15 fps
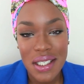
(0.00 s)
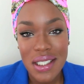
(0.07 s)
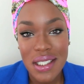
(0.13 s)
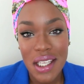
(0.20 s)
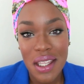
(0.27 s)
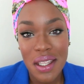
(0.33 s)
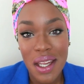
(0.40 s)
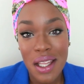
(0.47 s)

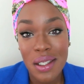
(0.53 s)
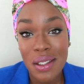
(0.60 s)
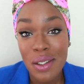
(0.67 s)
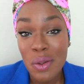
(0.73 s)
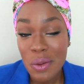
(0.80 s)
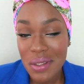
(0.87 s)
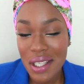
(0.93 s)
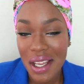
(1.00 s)
see that I
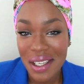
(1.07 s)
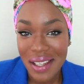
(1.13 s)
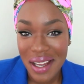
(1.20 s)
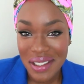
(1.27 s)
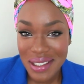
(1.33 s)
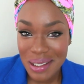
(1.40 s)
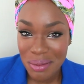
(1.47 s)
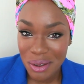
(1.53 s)
lose a
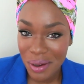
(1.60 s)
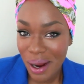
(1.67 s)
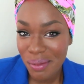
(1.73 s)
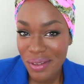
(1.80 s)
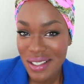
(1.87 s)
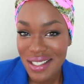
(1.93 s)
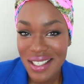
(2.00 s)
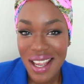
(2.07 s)
lot of
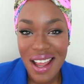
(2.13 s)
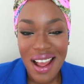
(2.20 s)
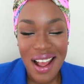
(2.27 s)
subscribers.